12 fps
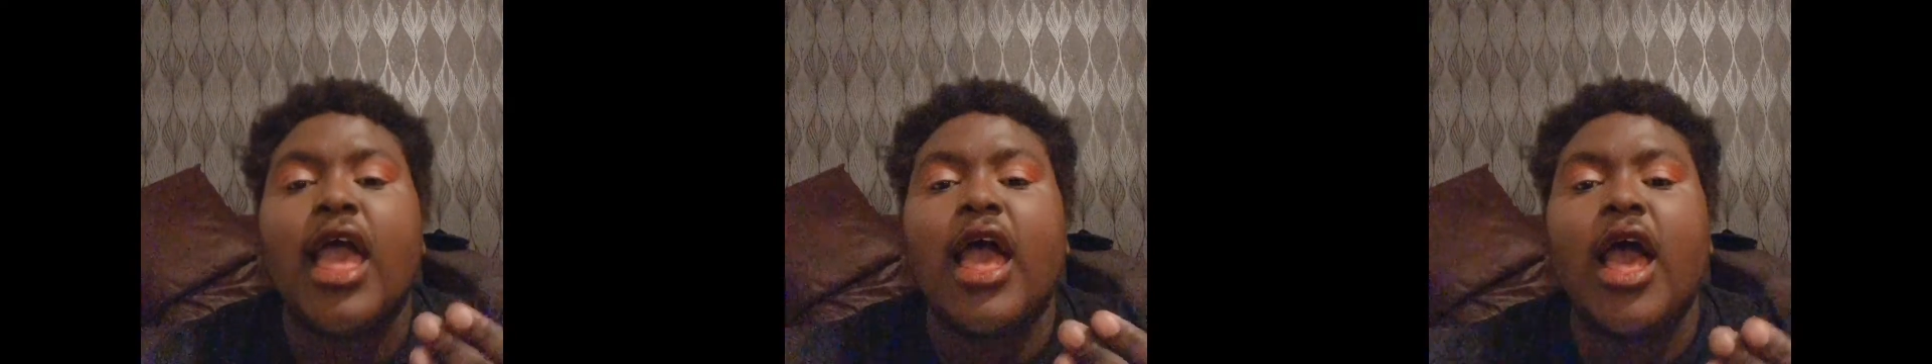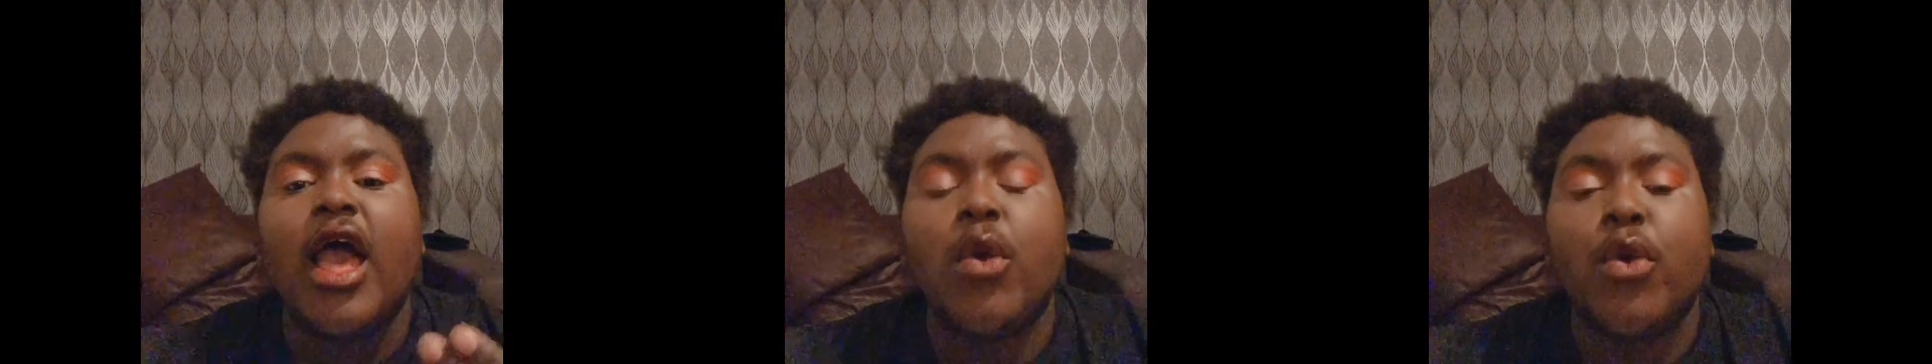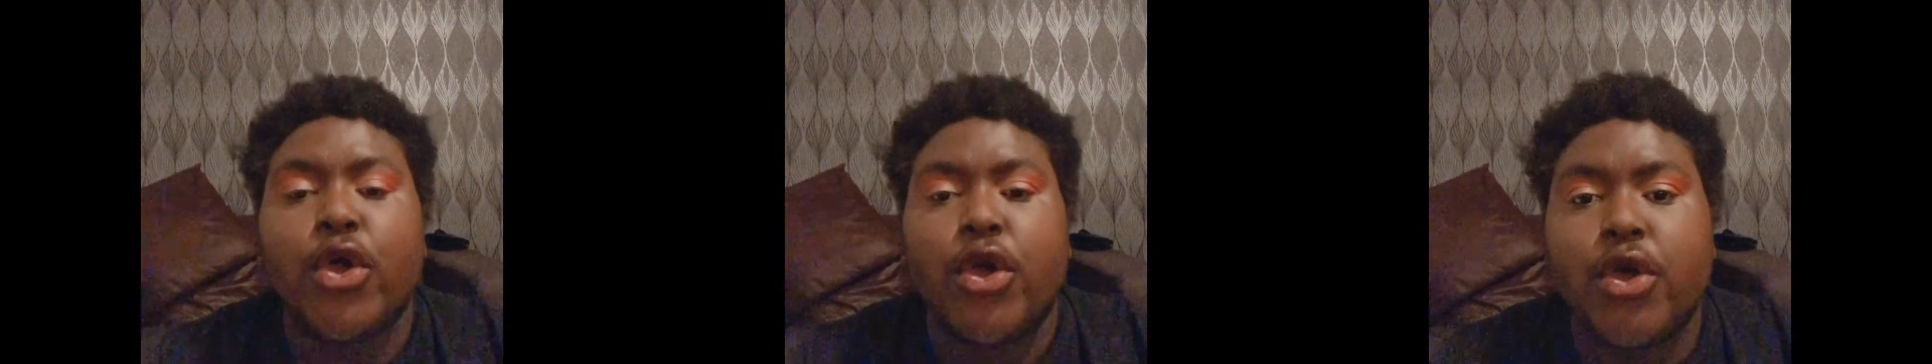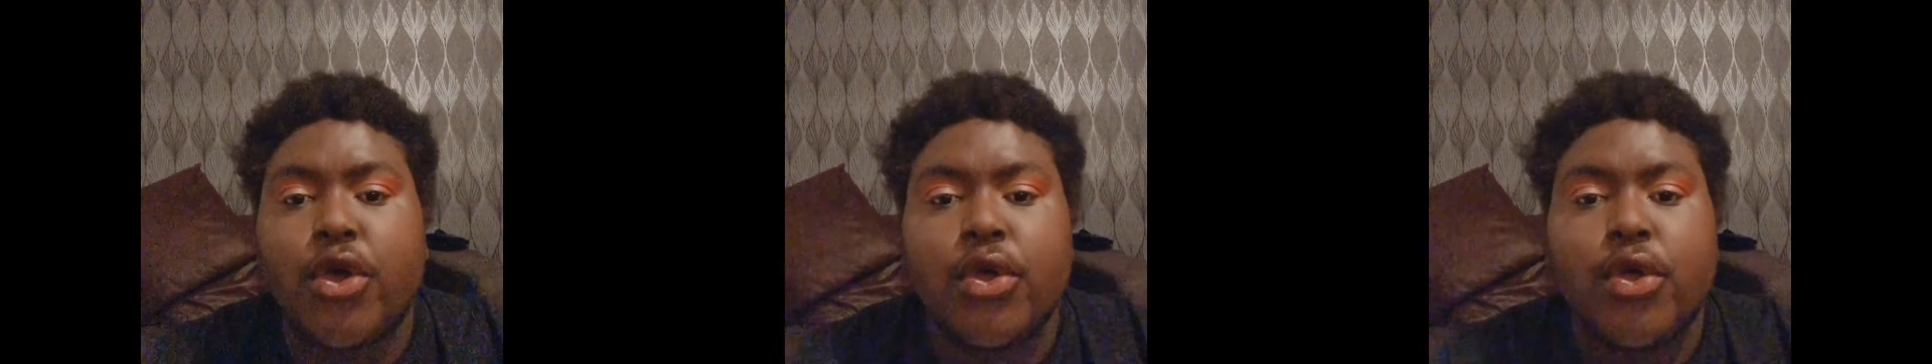
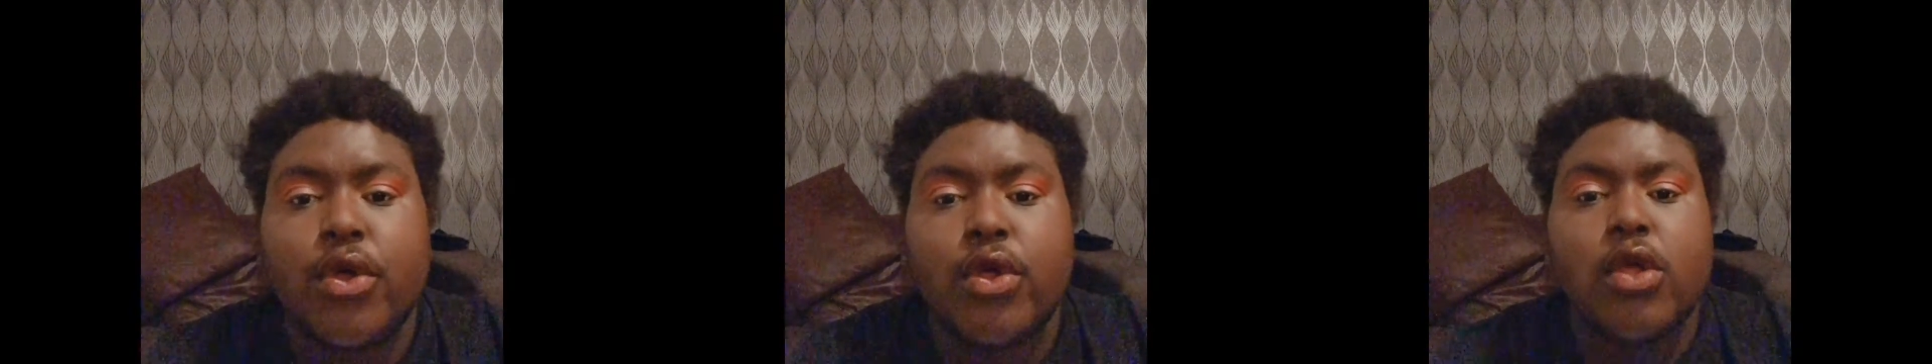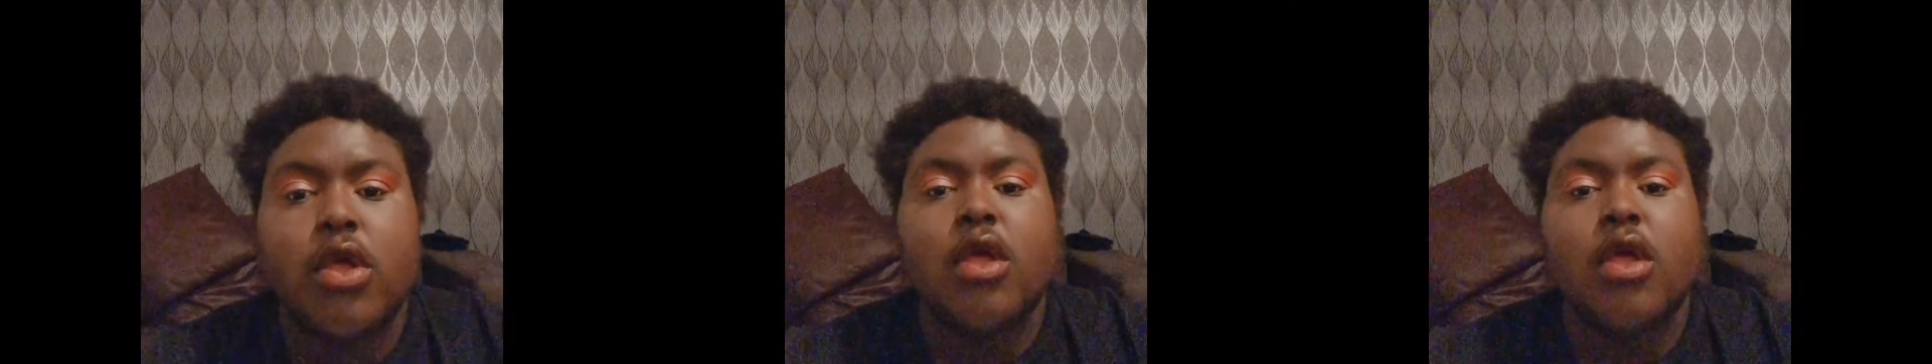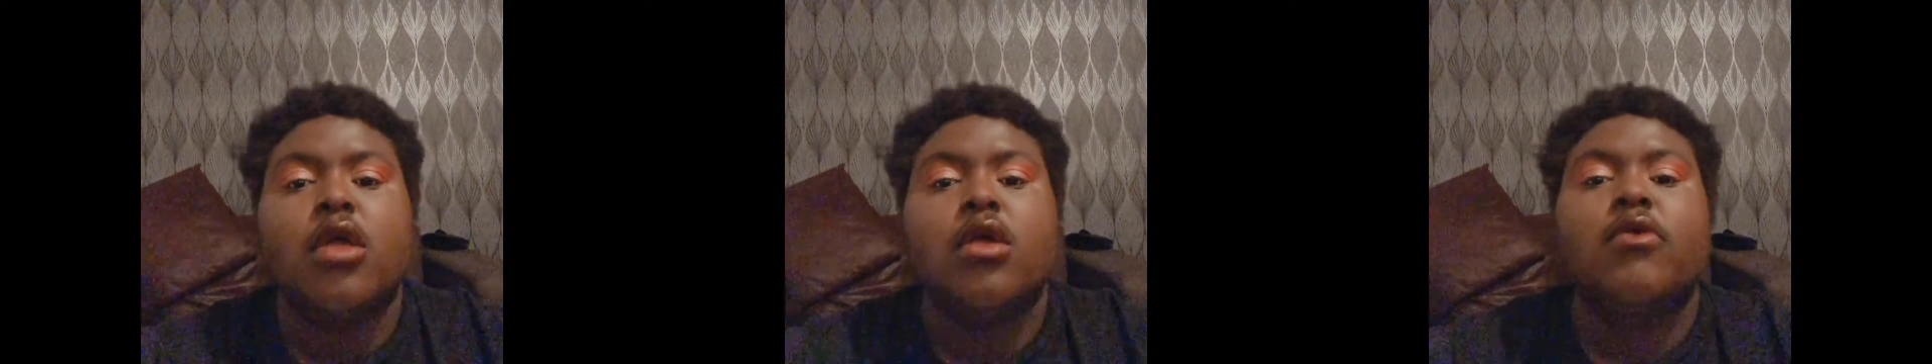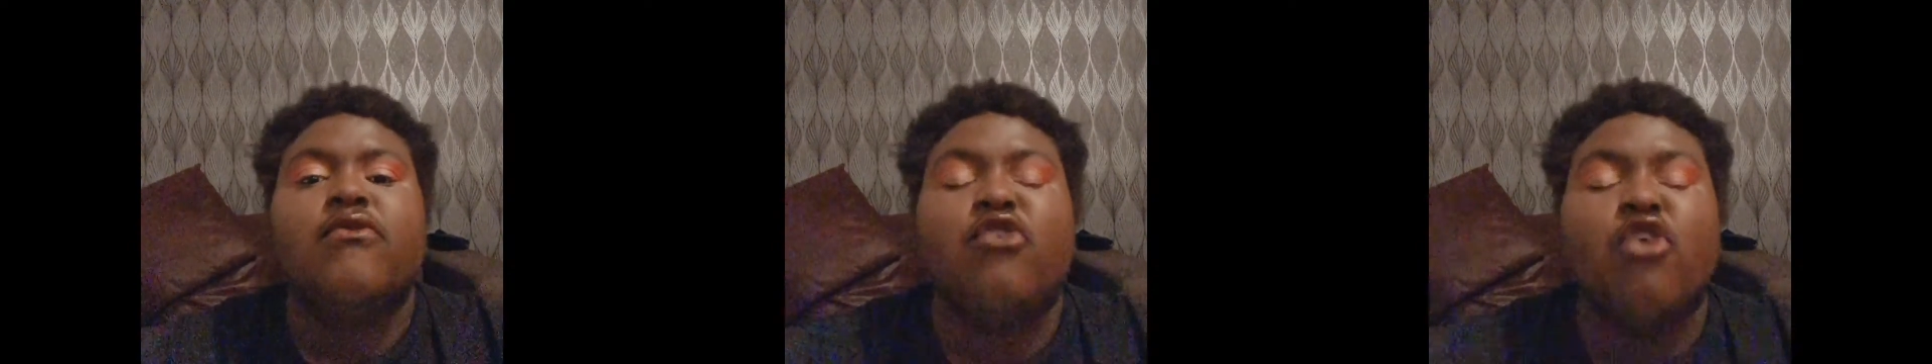our
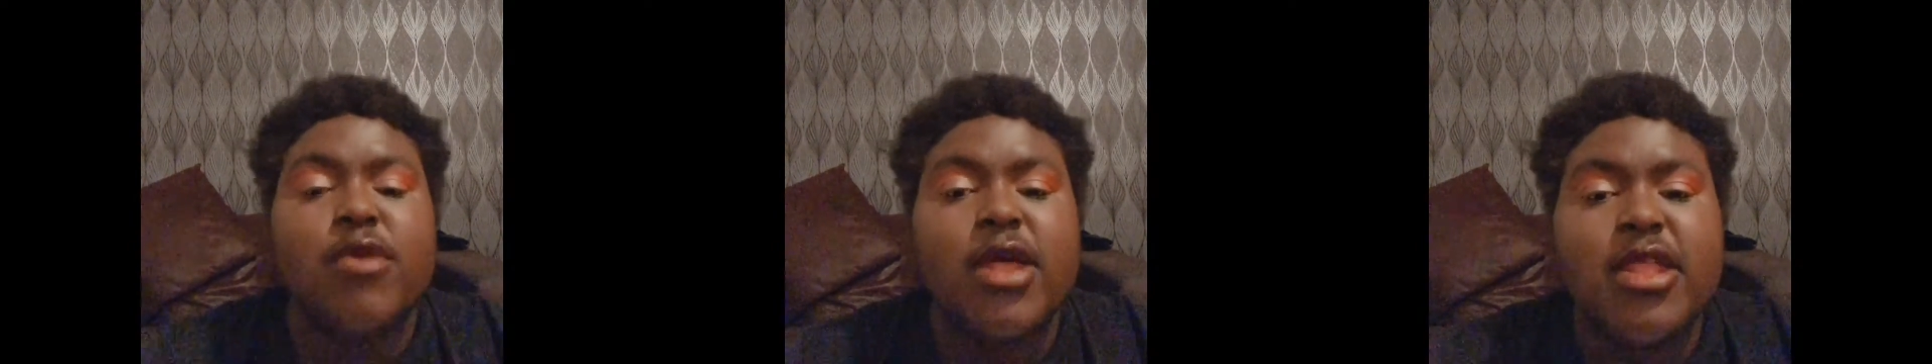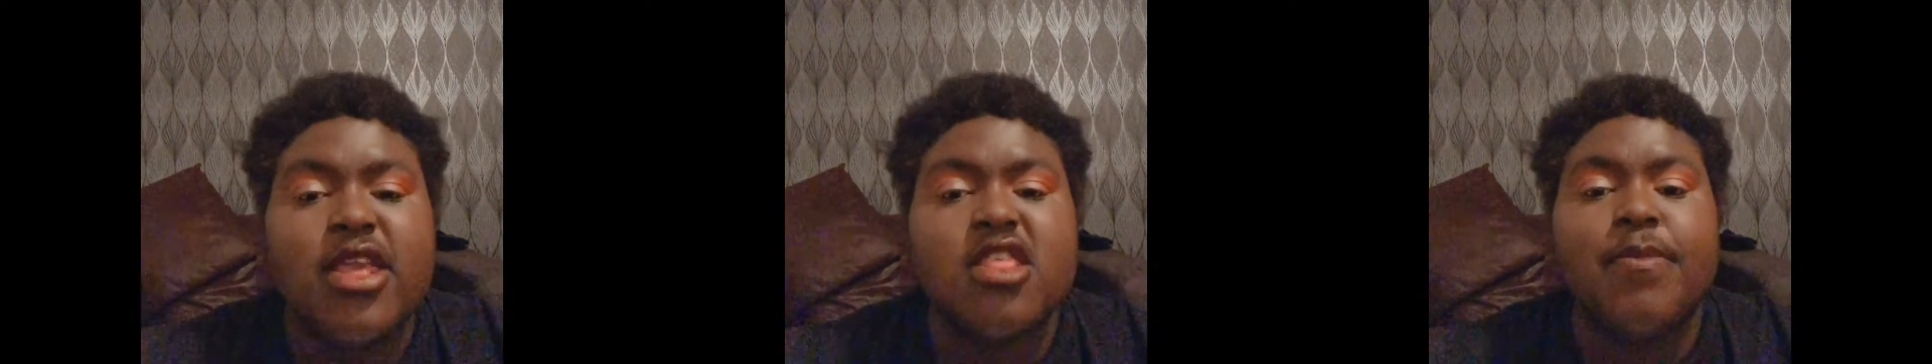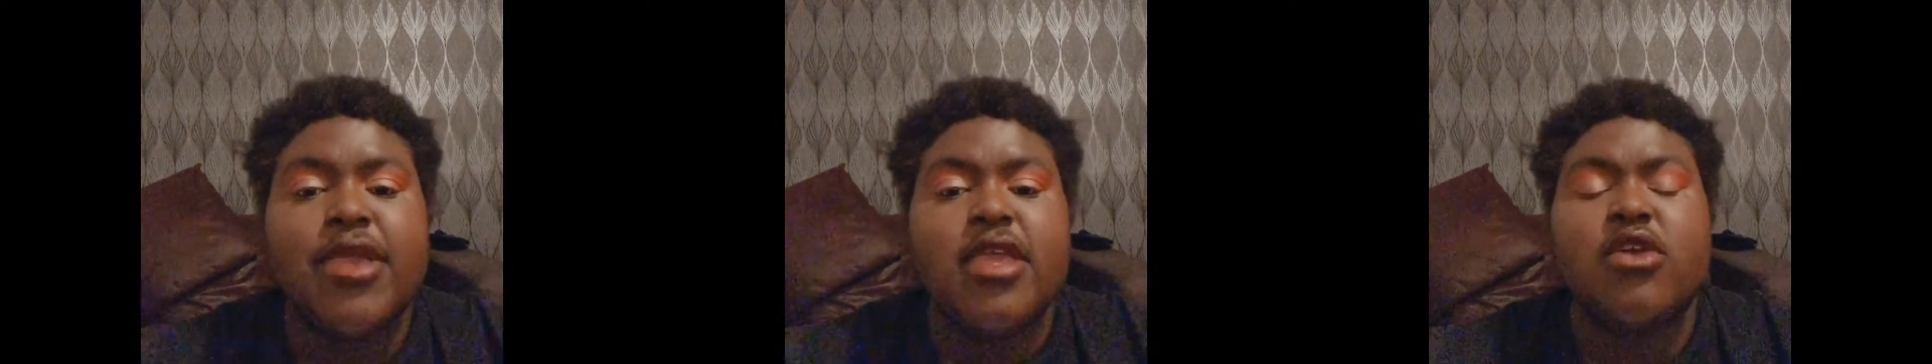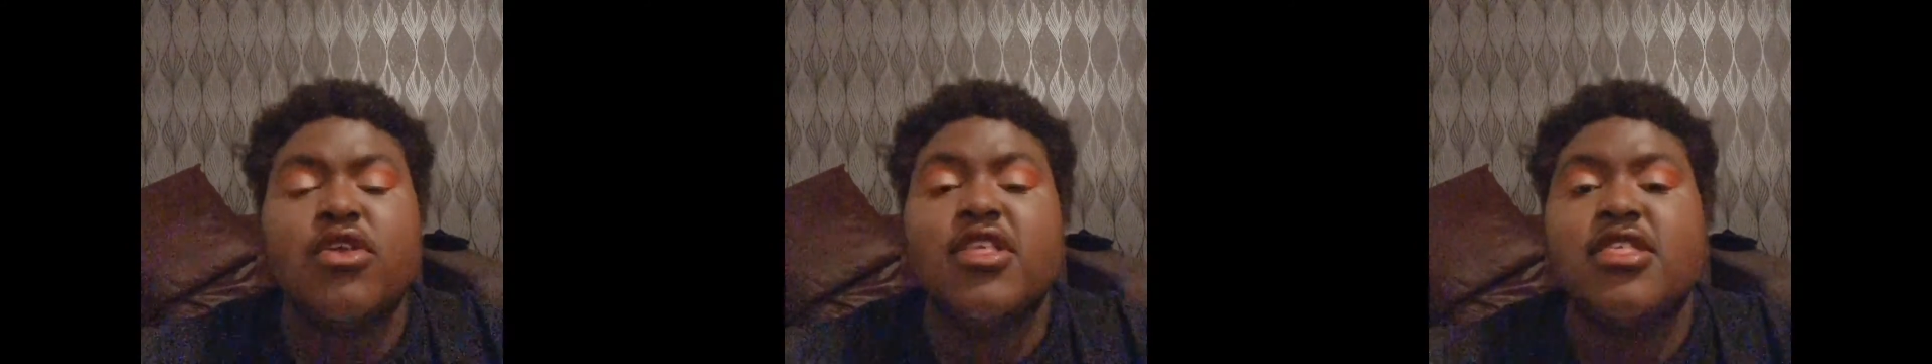formula needs to be
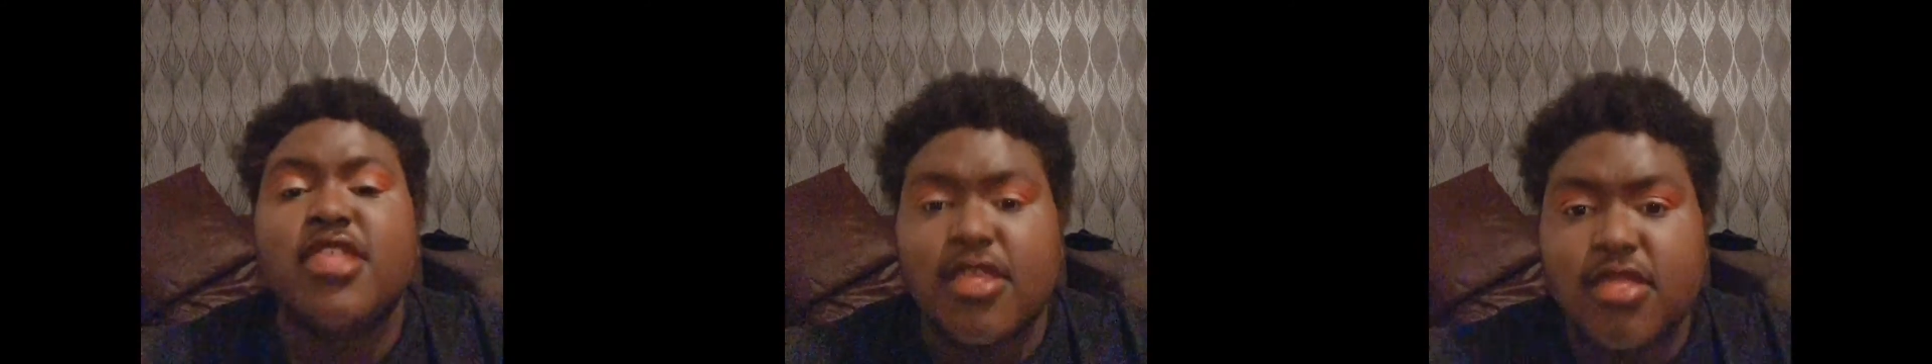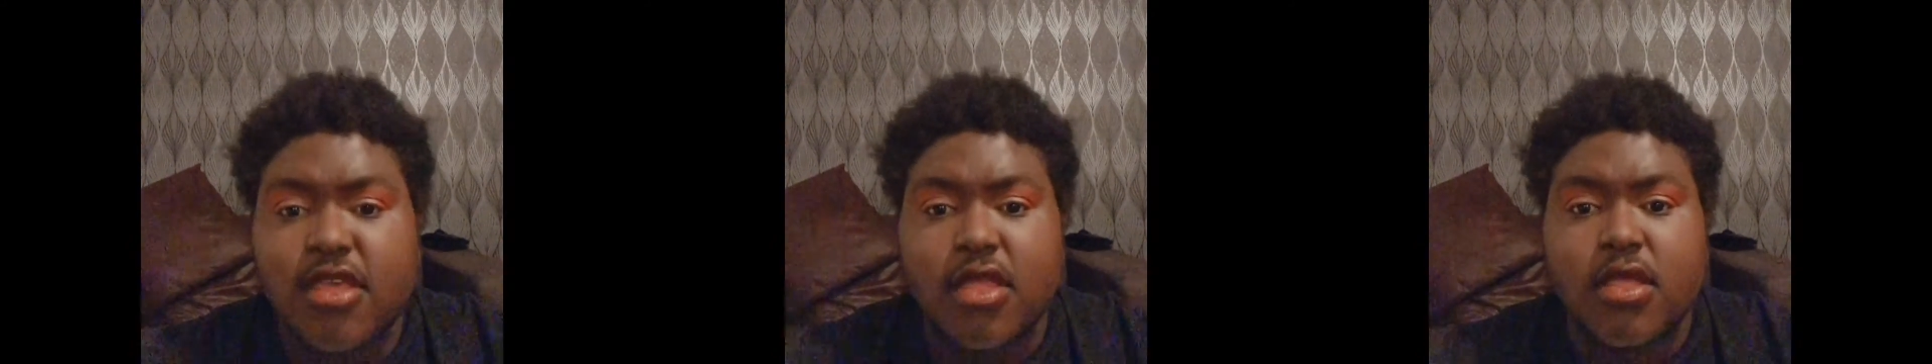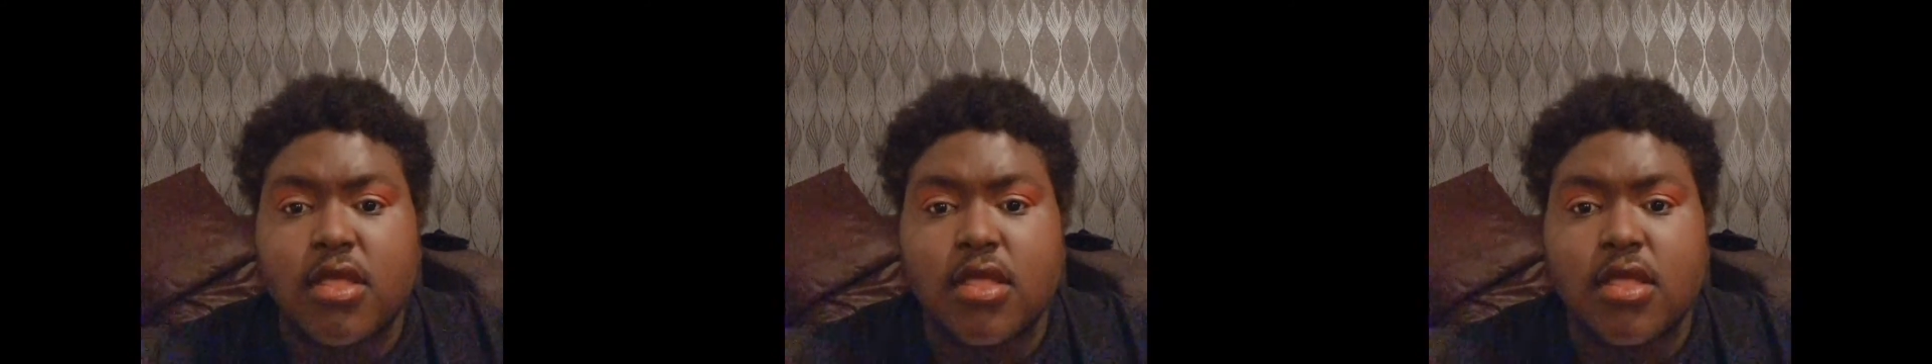consistent.